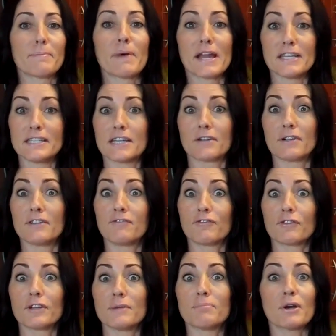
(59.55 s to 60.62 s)
my
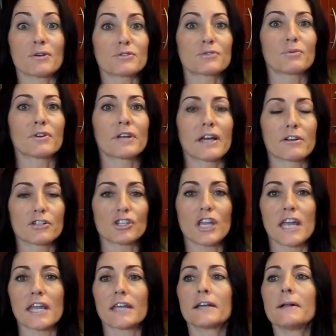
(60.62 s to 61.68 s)
dairy-free post-workout
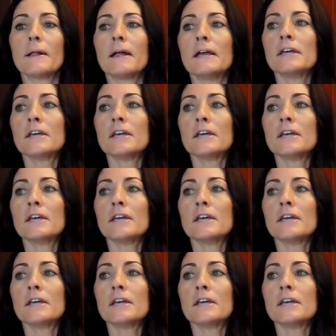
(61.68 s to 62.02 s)
shake.